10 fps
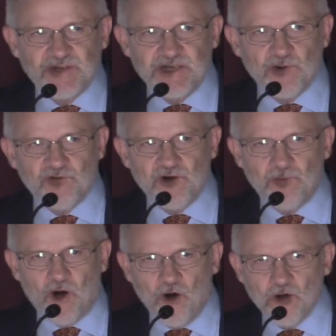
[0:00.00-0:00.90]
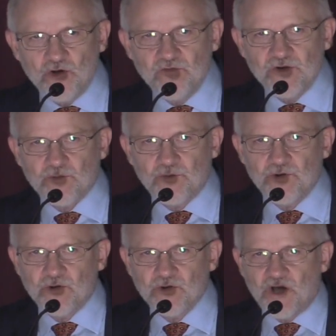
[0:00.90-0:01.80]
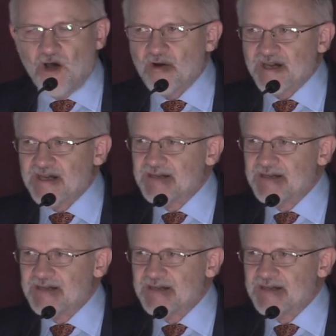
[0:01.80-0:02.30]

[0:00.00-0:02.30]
people from all over the world are